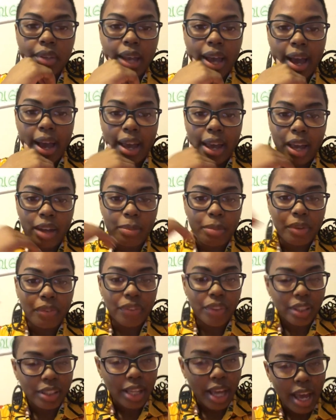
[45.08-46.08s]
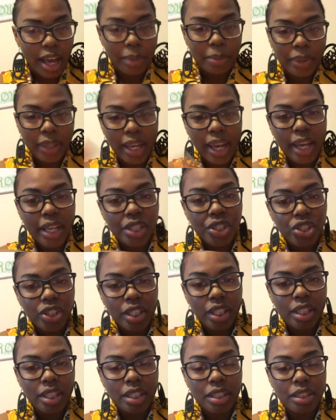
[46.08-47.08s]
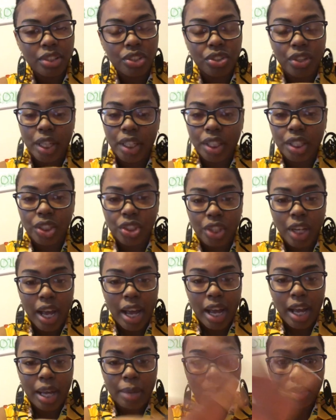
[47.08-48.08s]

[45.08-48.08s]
have been filling out applications, trying to get a job.